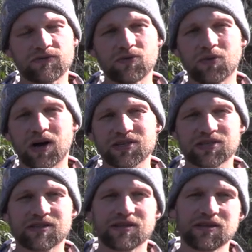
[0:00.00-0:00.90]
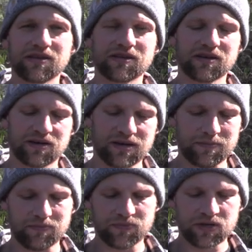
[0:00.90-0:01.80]
If you watch the
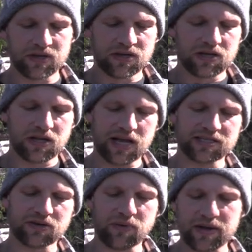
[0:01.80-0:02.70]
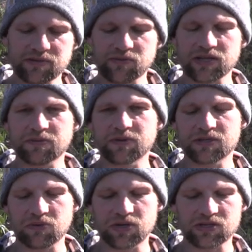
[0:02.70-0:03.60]
um, classic res-
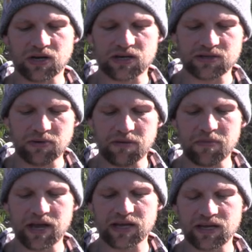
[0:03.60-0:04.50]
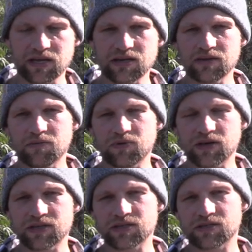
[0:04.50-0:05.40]
recipes where he talks about making the
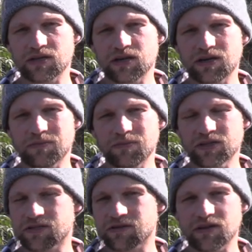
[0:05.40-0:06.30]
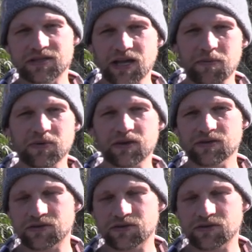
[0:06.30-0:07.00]
bridge, um, it's it's epic.